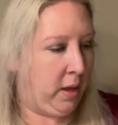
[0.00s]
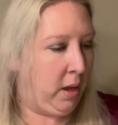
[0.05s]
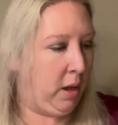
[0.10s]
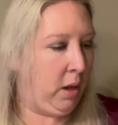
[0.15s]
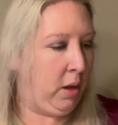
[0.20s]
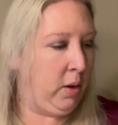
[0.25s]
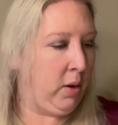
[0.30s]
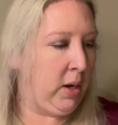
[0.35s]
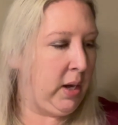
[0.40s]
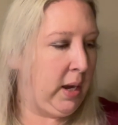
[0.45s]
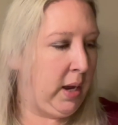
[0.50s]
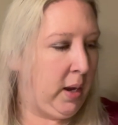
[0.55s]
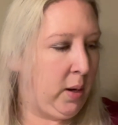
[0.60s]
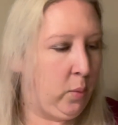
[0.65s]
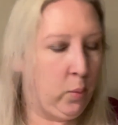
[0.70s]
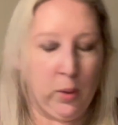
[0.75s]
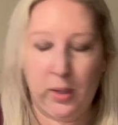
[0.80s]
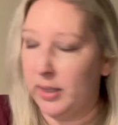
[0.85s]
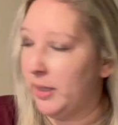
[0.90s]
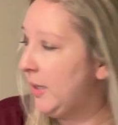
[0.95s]
Okay,
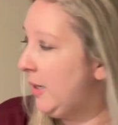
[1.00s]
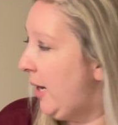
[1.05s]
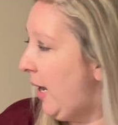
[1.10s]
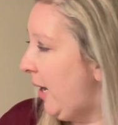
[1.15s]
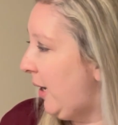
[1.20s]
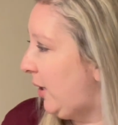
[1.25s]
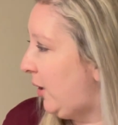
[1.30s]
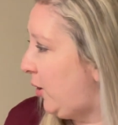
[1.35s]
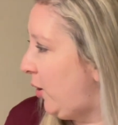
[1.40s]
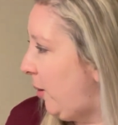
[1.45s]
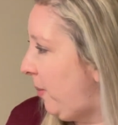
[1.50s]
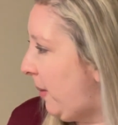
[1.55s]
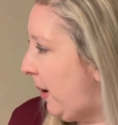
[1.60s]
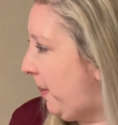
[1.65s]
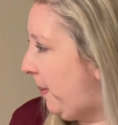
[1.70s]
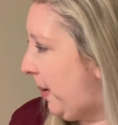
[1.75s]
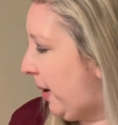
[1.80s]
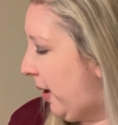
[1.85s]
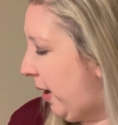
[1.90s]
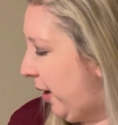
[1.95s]
what's next on my
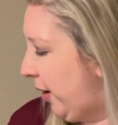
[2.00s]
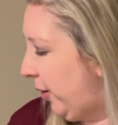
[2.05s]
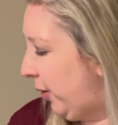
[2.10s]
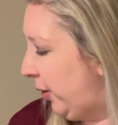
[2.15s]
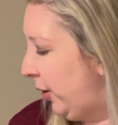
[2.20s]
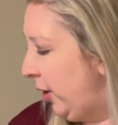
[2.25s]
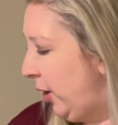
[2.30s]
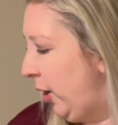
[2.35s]
pile?